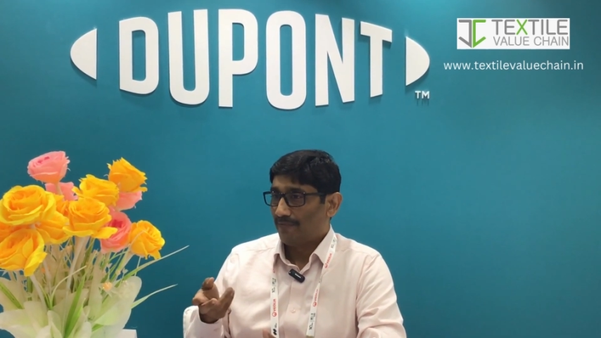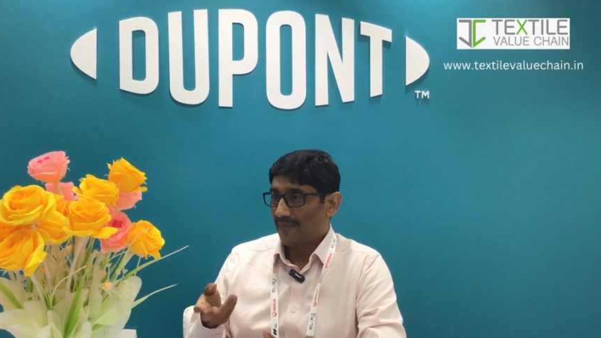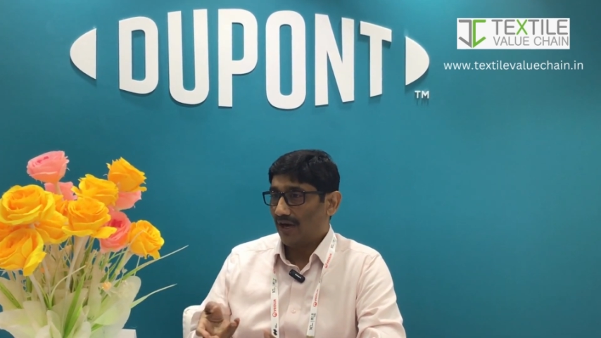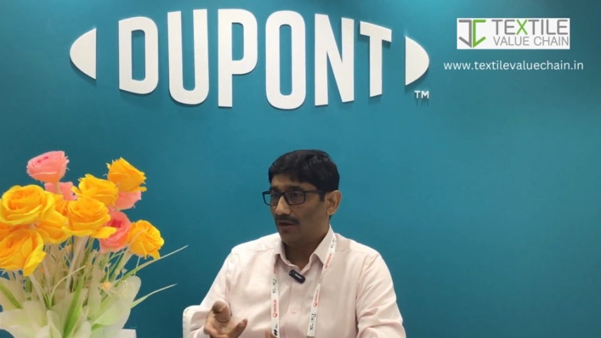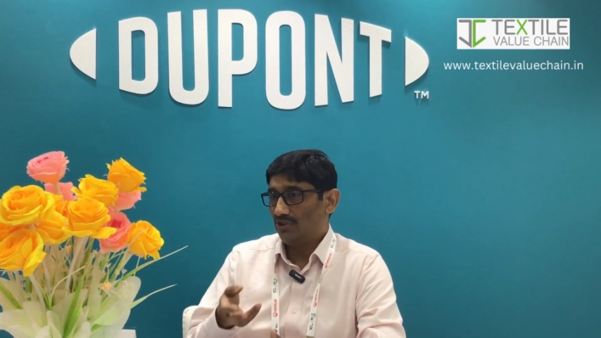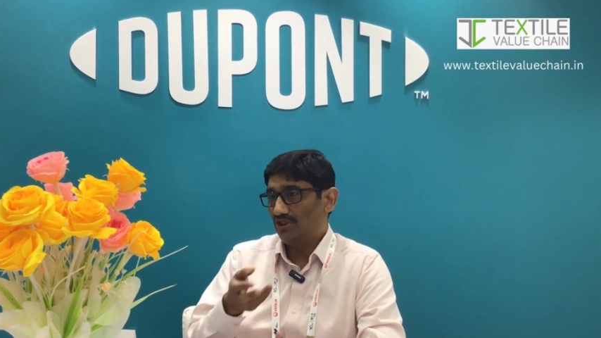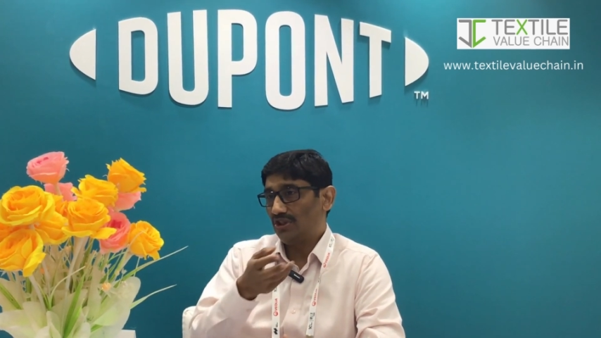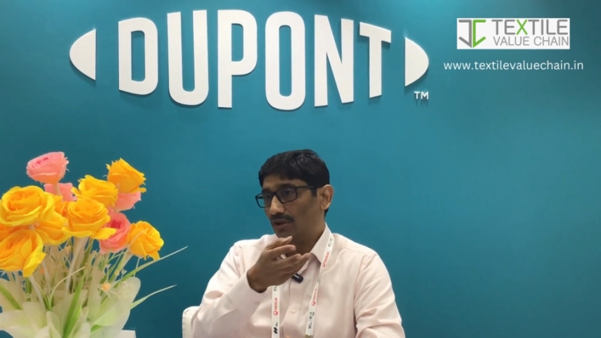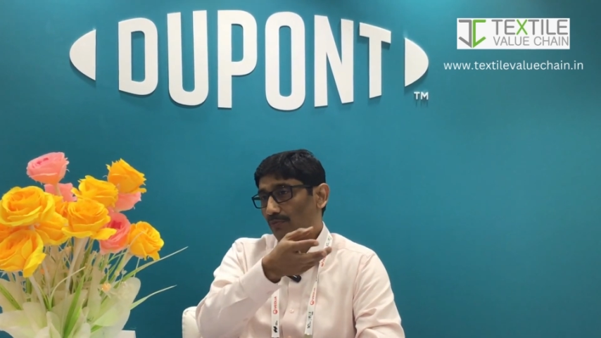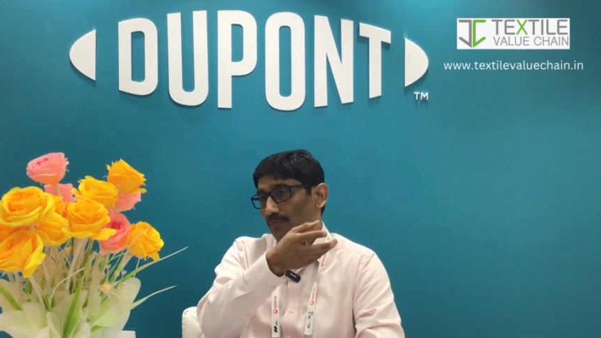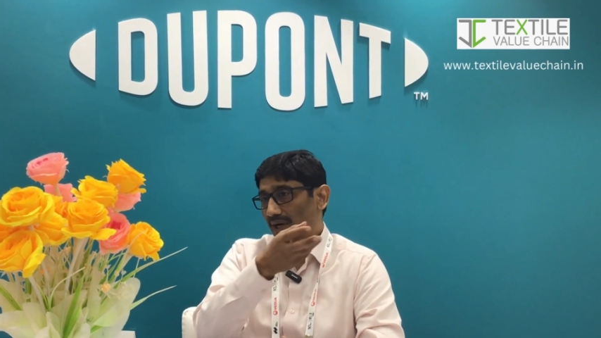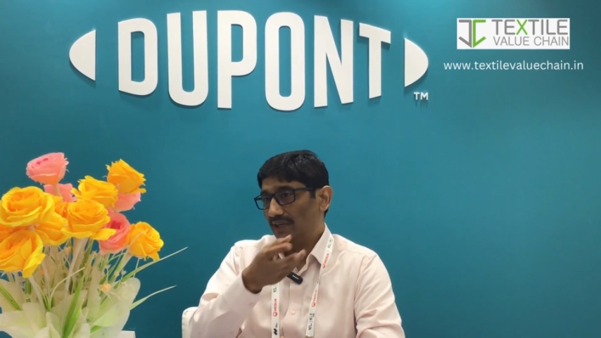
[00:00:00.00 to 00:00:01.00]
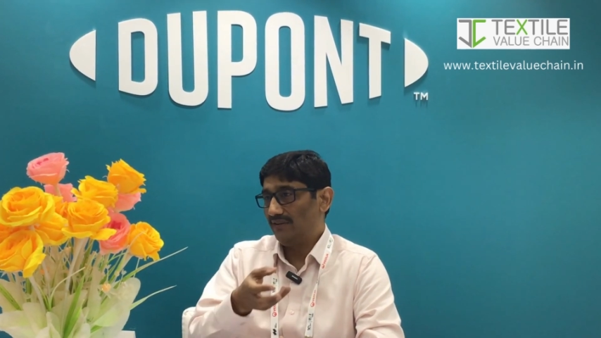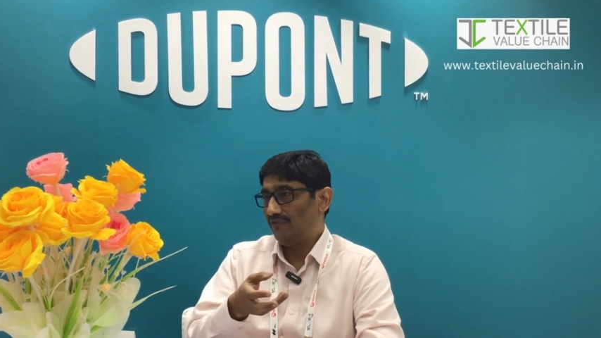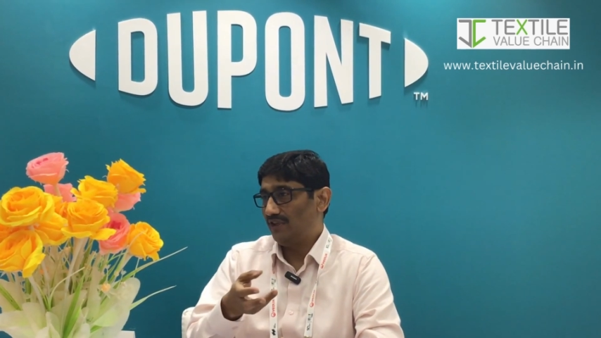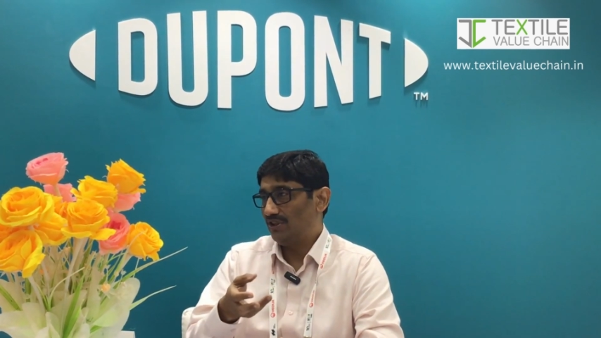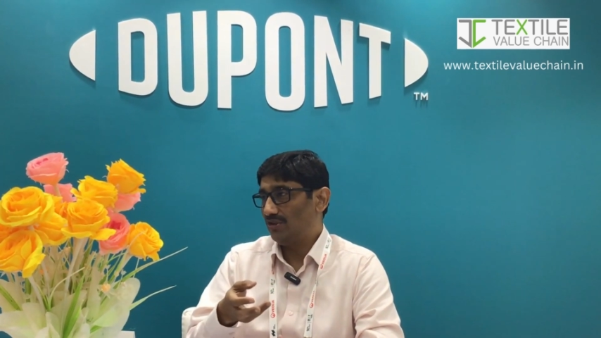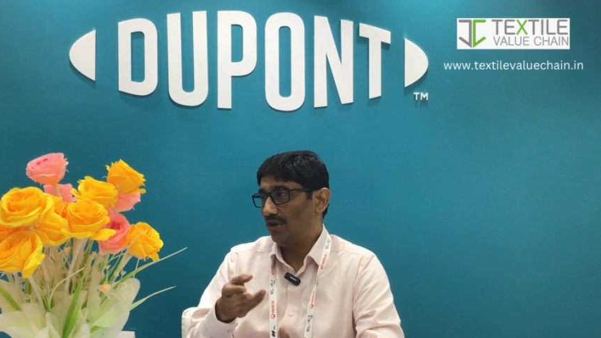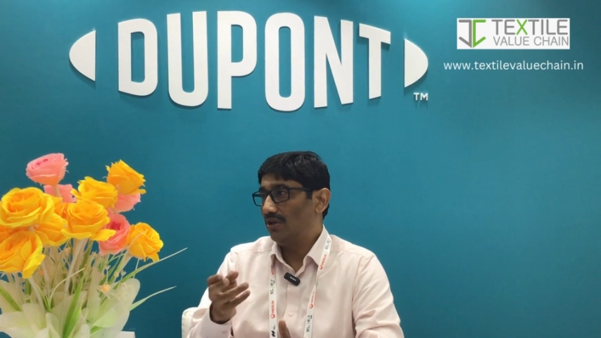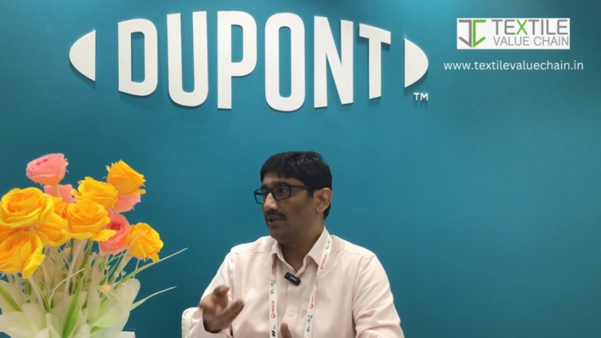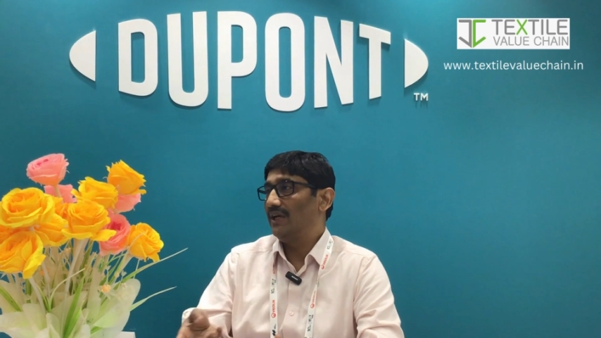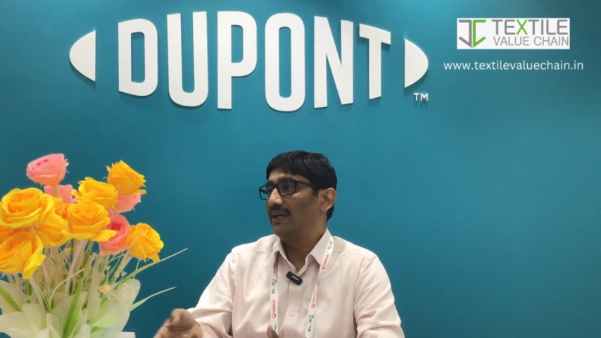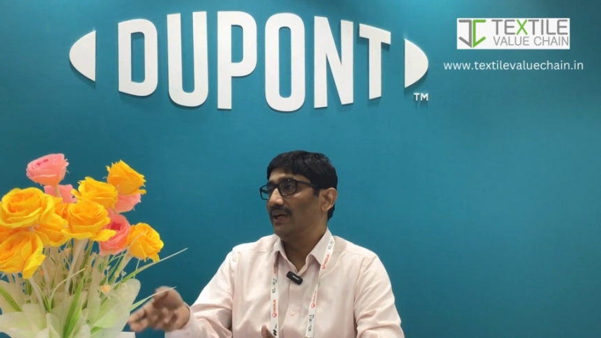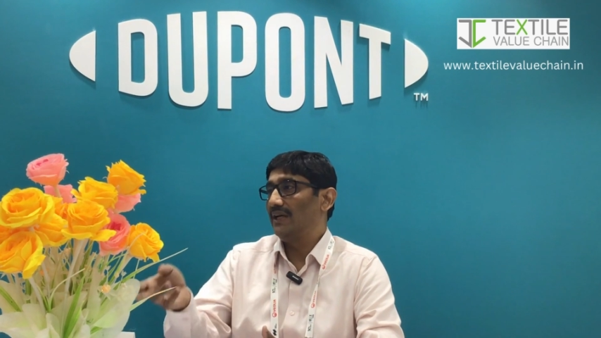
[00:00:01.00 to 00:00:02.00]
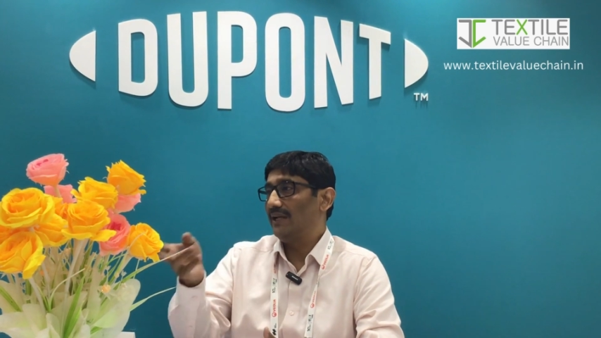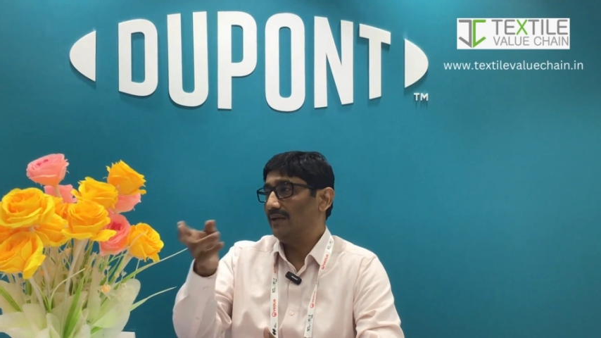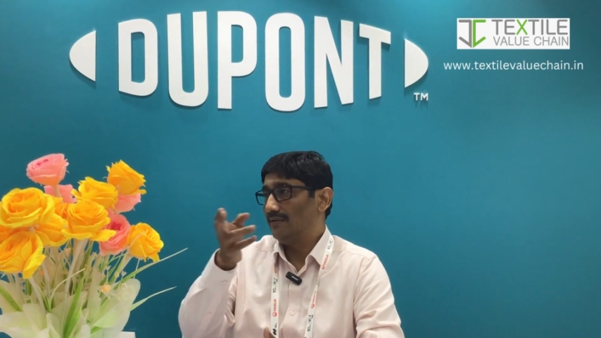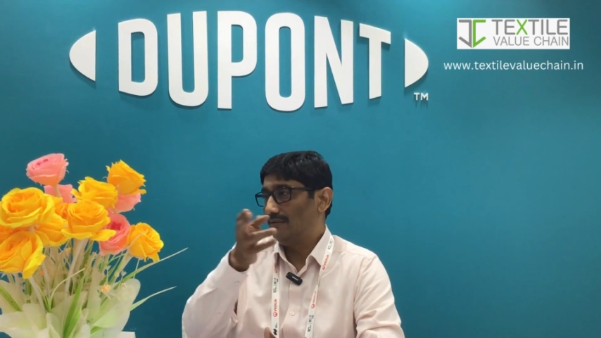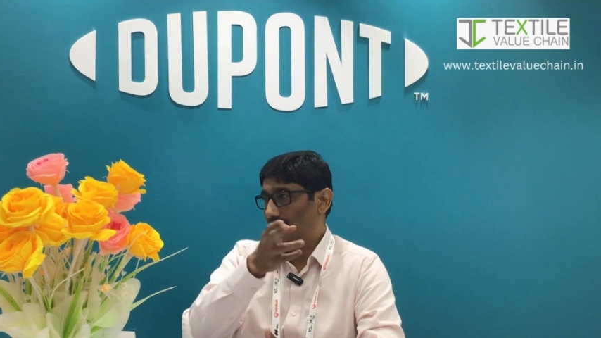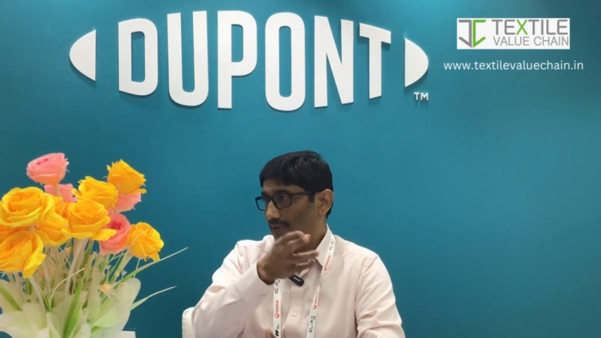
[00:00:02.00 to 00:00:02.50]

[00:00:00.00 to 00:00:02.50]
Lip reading: now instead of buying fresh salt, they are getting